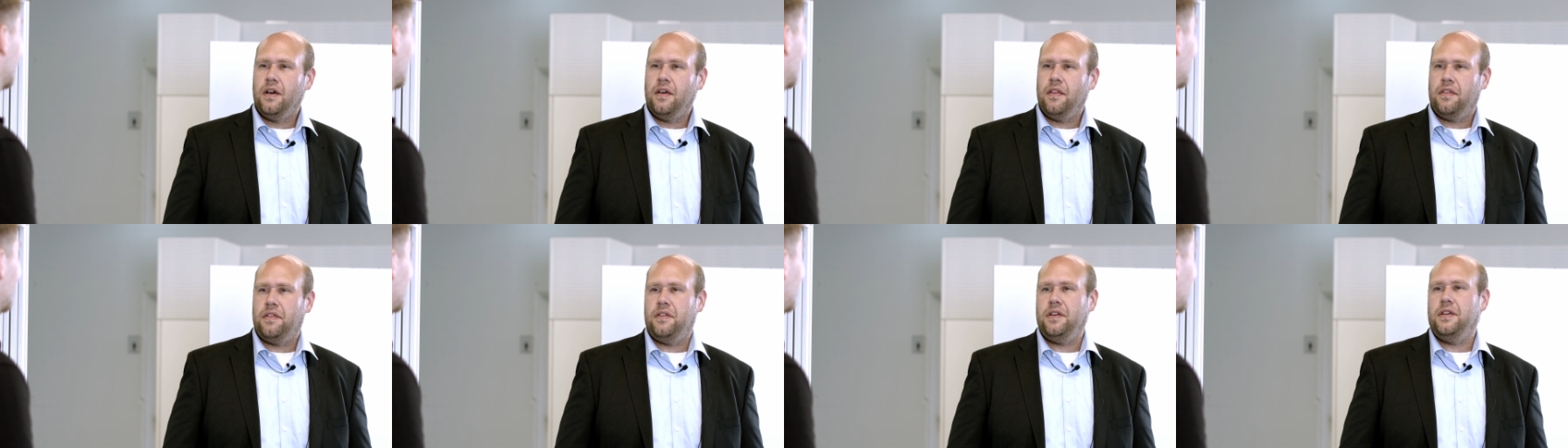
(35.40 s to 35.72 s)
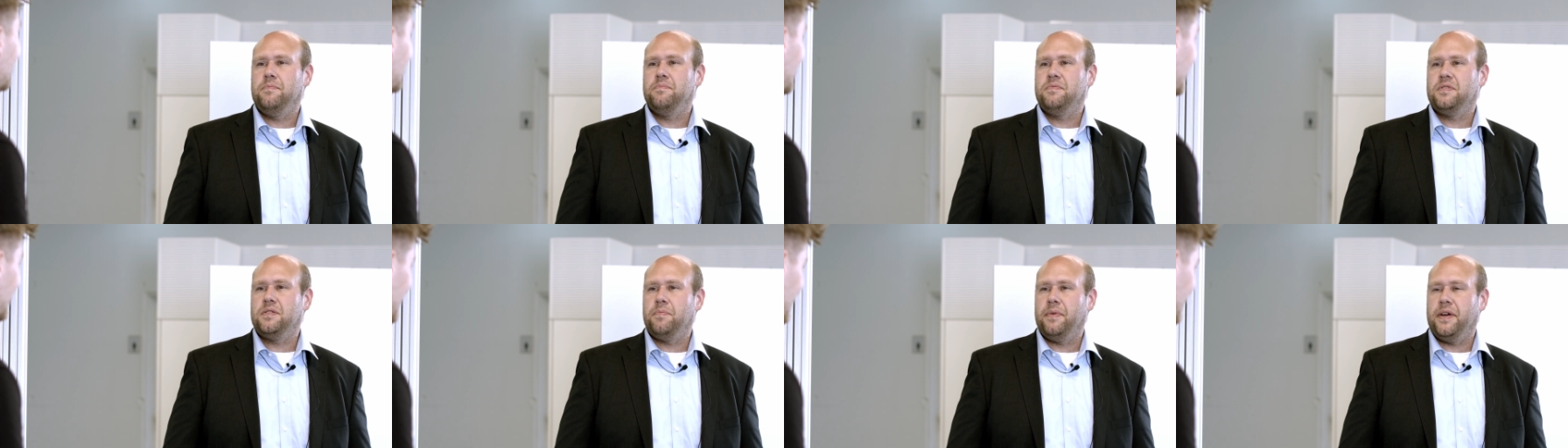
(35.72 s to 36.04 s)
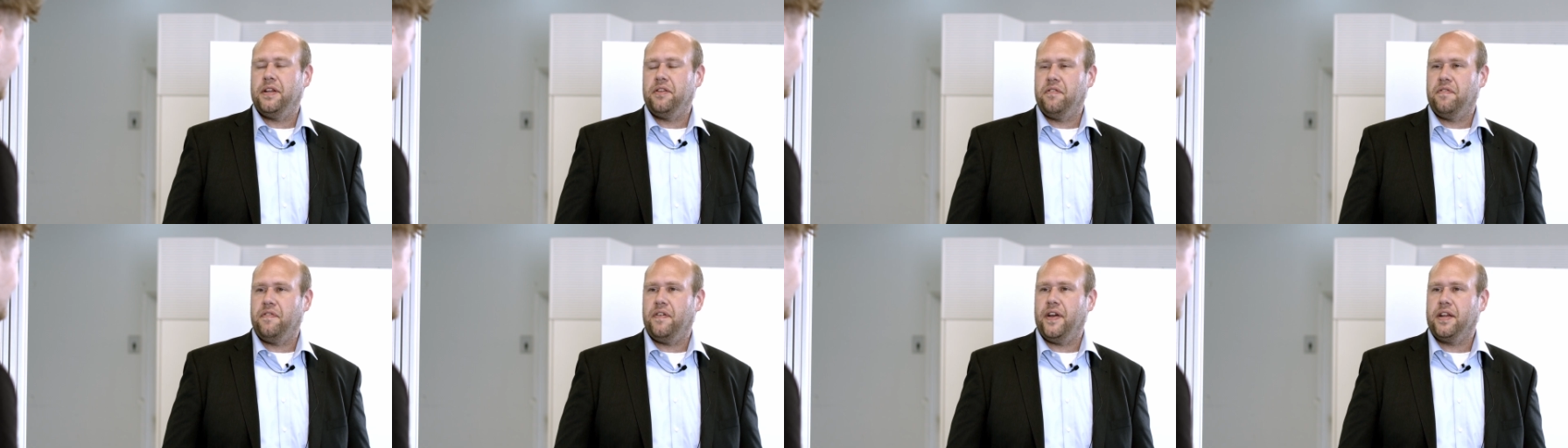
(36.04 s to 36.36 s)
themes
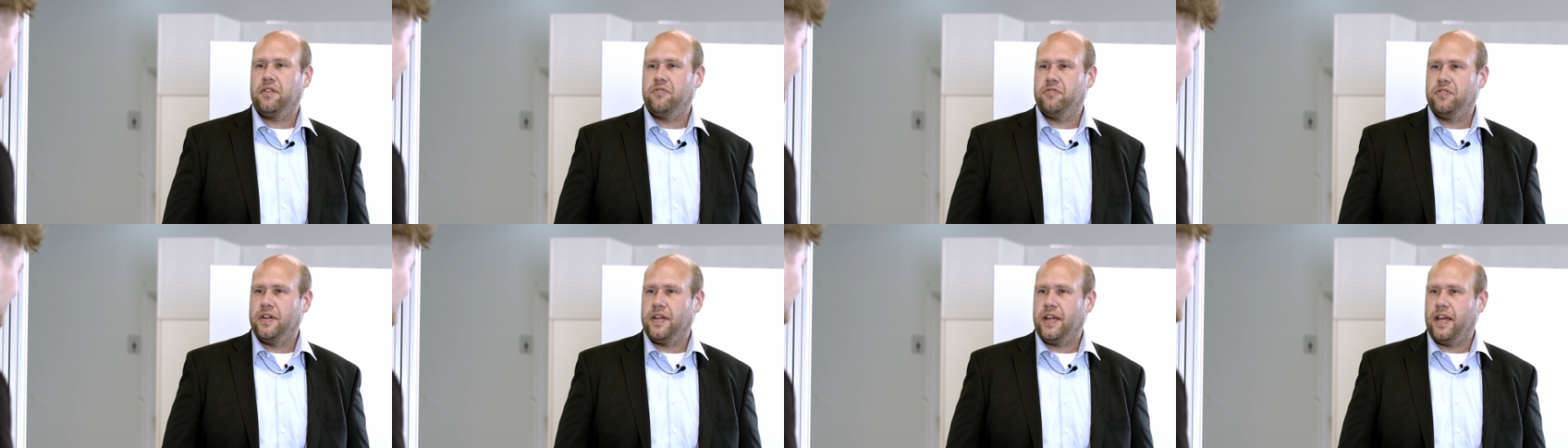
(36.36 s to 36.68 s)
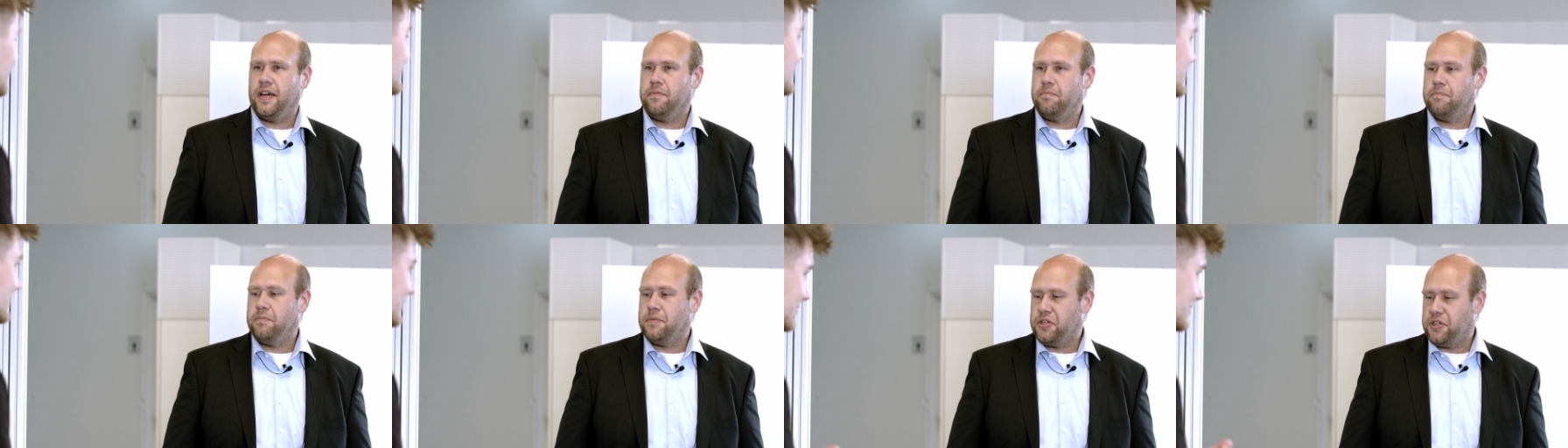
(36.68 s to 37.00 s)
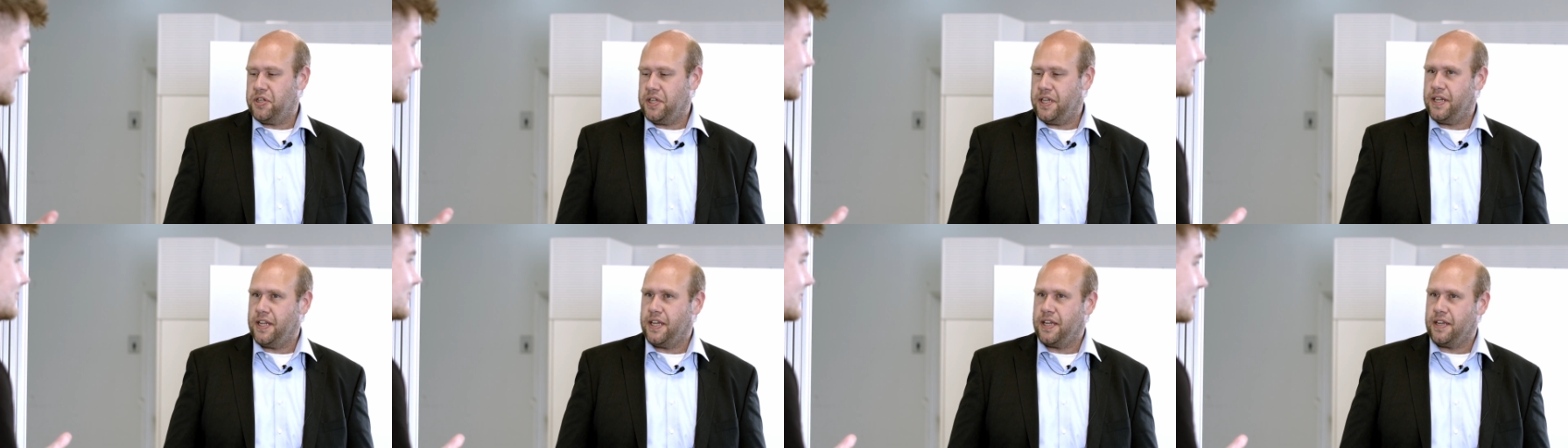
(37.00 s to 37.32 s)
manufacturing and
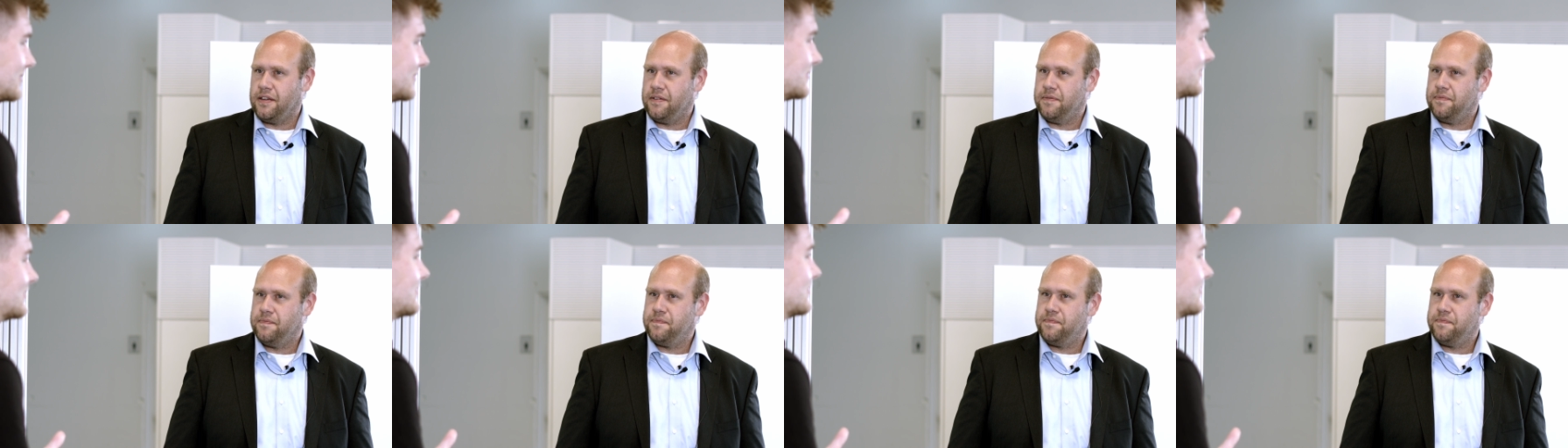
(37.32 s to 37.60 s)
machining.